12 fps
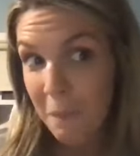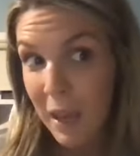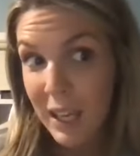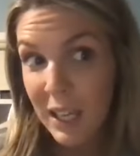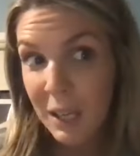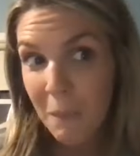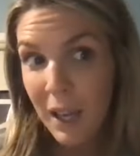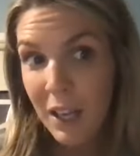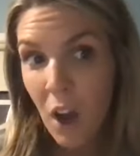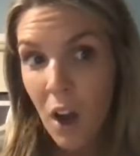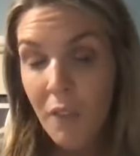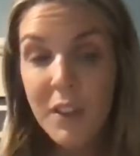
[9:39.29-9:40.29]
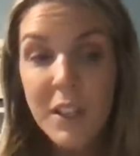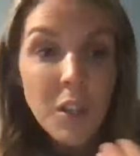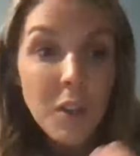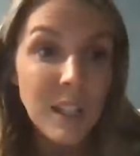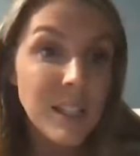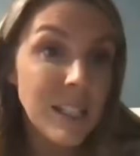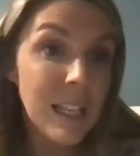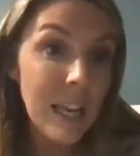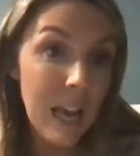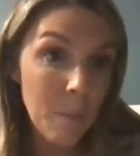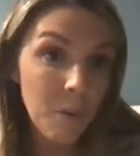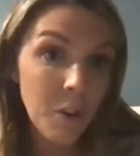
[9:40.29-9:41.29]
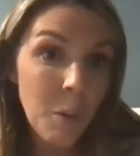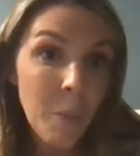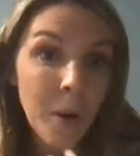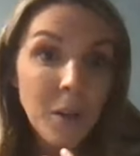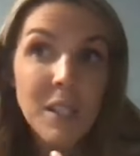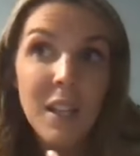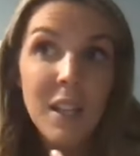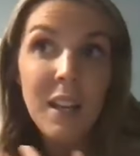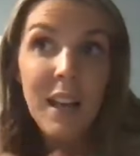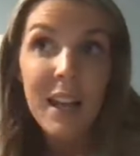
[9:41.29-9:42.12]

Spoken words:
making my coffee so they see I'm a real person.